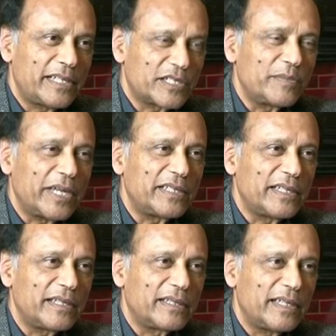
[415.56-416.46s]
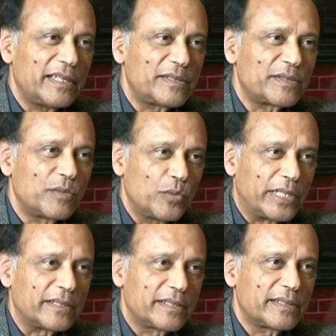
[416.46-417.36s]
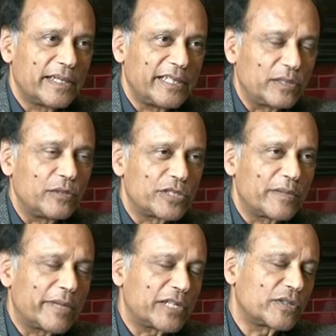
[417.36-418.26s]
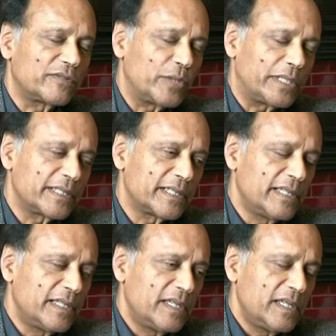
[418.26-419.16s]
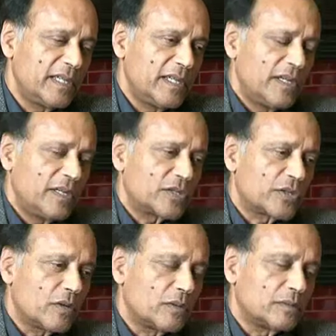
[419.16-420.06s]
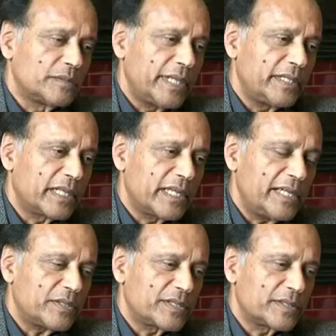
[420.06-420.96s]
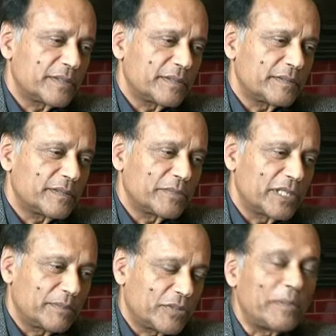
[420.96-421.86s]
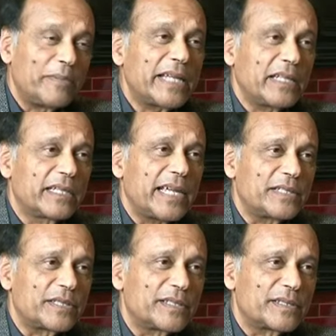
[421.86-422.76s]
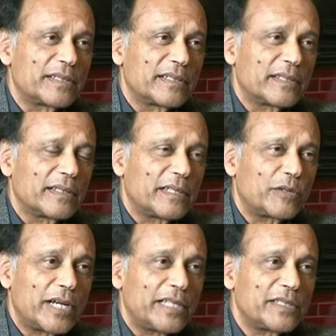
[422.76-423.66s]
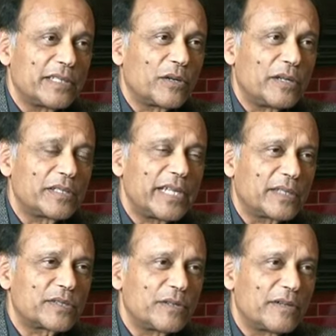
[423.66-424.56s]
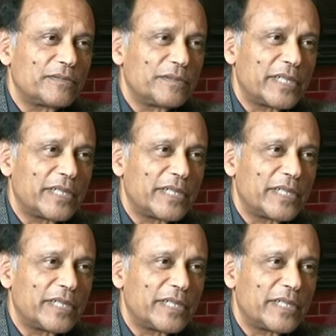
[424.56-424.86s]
estimating is wealth, an inclusive measure of wealth. So in the case, the problematic cases arise in the context of